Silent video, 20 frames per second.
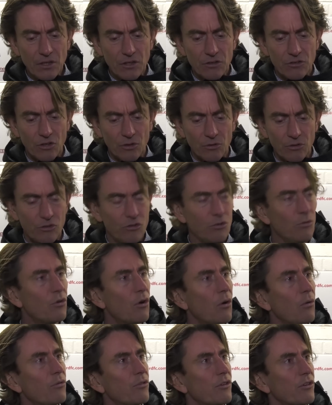So the two
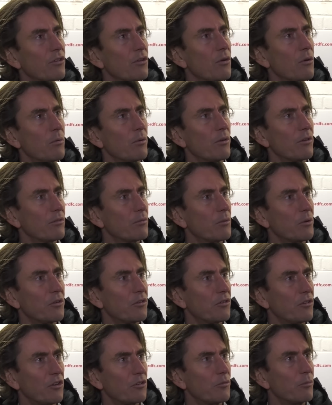goals they scored was
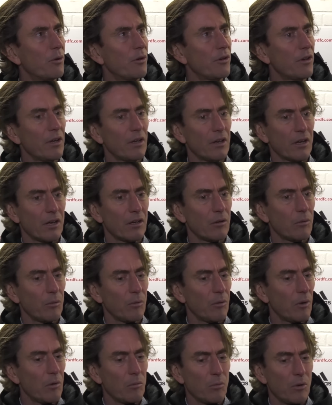disappointing,
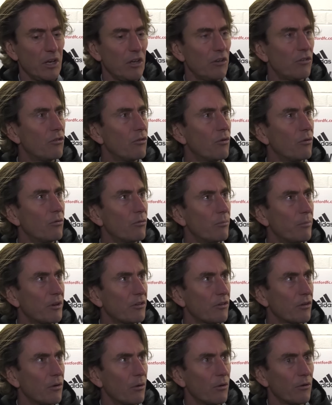and we need to do
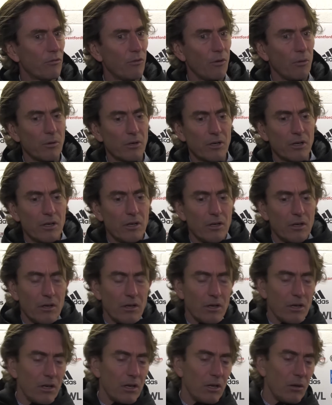better going forward.
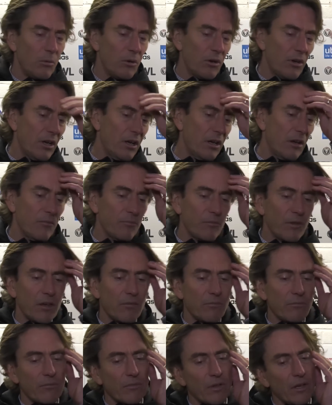One a
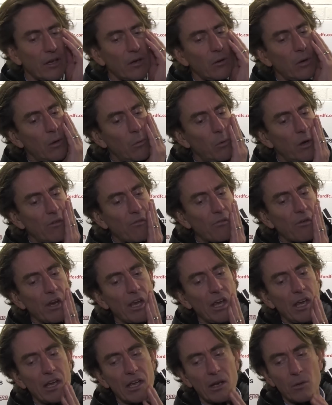wide free
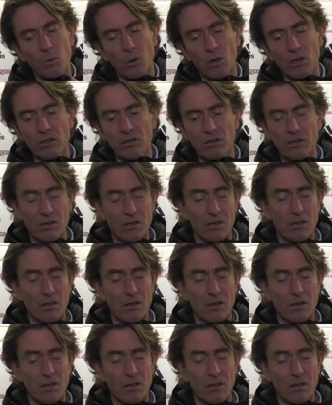kick and one.